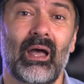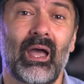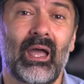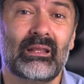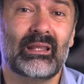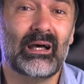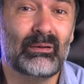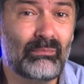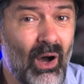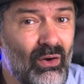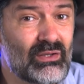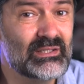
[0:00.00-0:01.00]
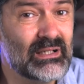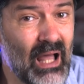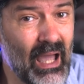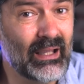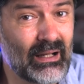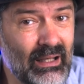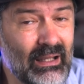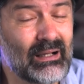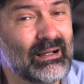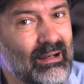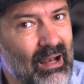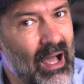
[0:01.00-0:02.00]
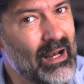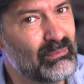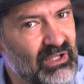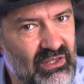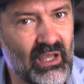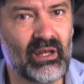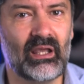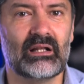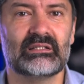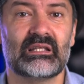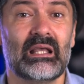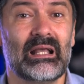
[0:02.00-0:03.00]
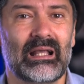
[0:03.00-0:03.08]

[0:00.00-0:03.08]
and most likely a lot of materials